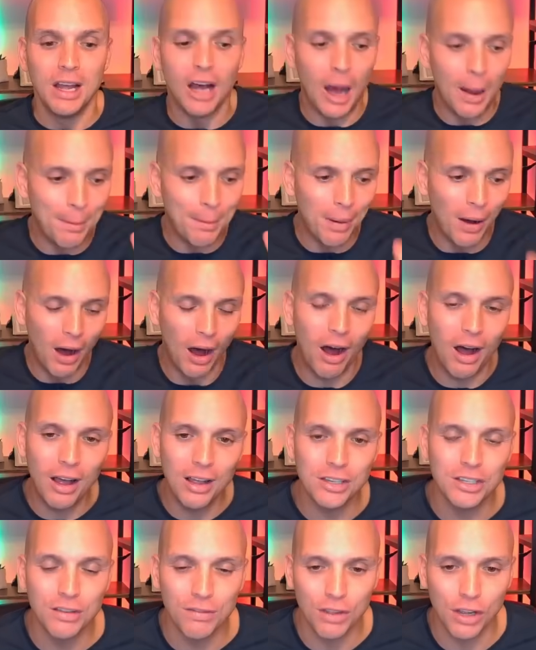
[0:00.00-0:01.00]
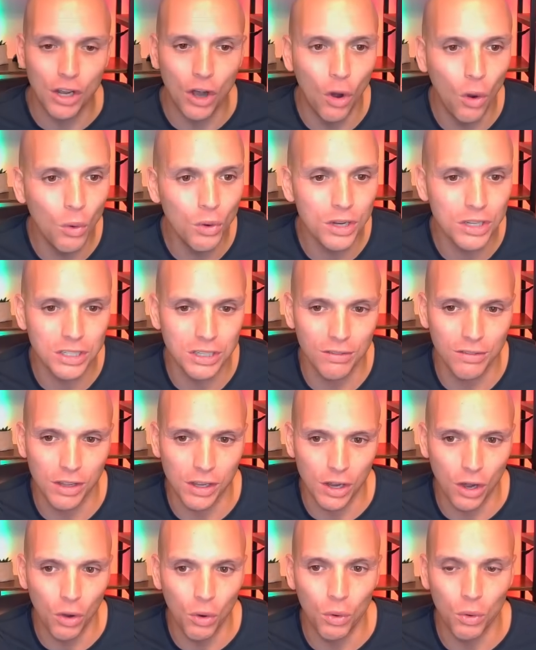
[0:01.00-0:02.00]
A pause of the coldest of the
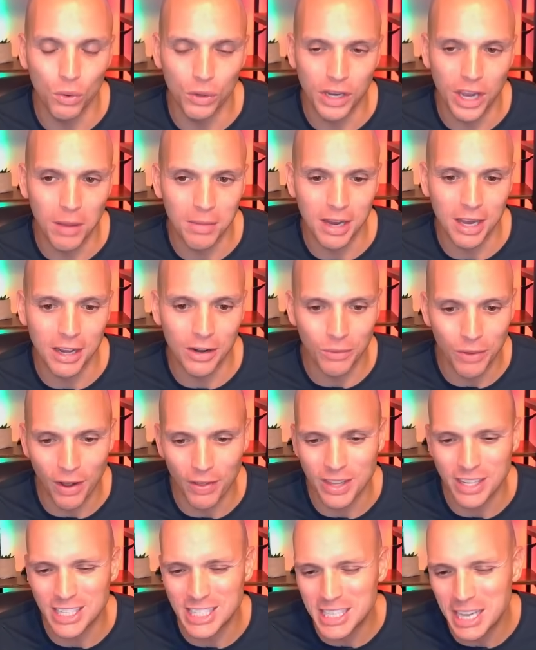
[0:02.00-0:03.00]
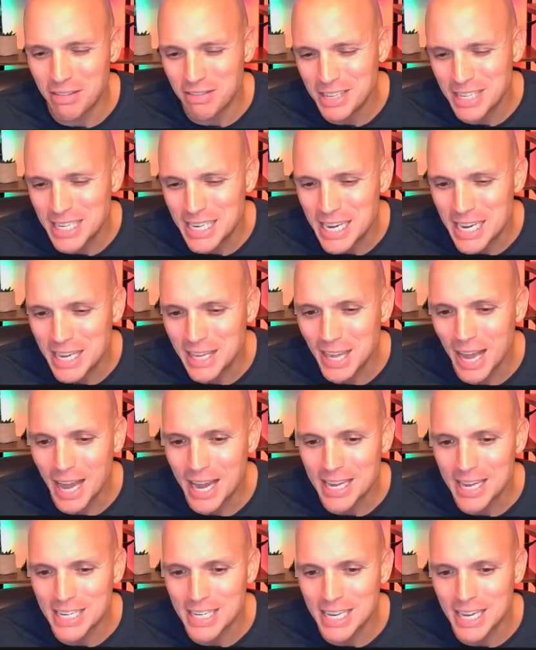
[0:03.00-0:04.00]
cold coming in around the 17th,
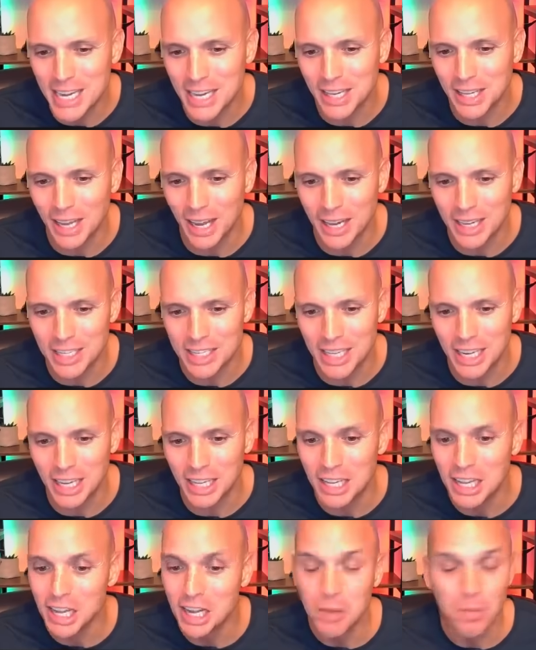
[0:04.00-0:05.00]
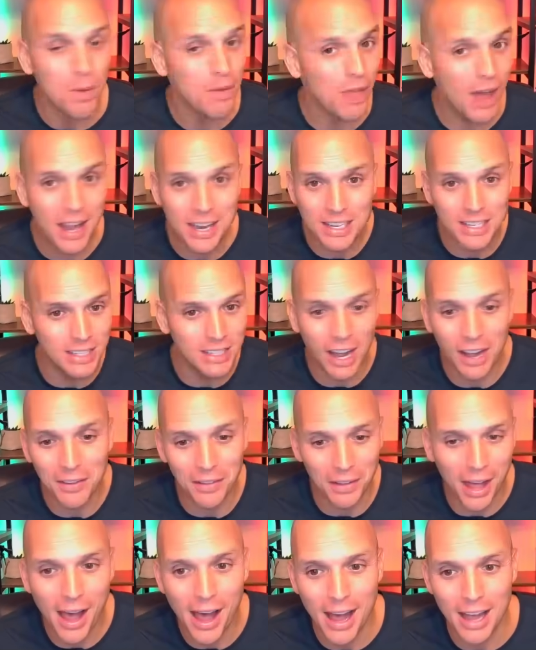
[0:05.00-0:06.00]
18th, 19th, but that does not
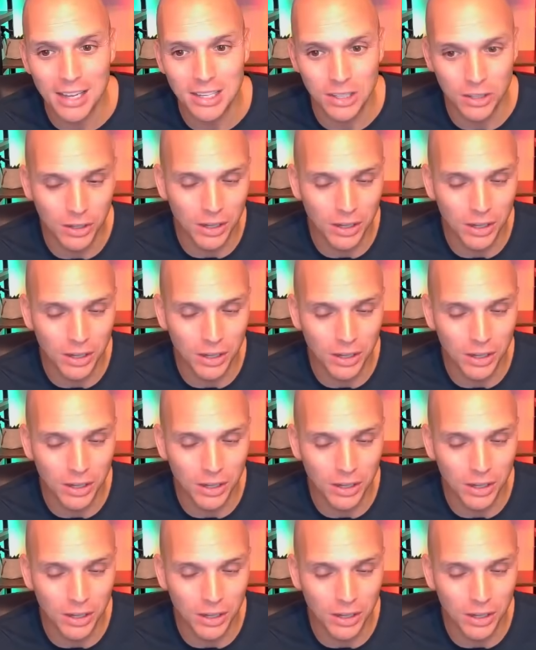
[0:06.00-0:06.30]
last.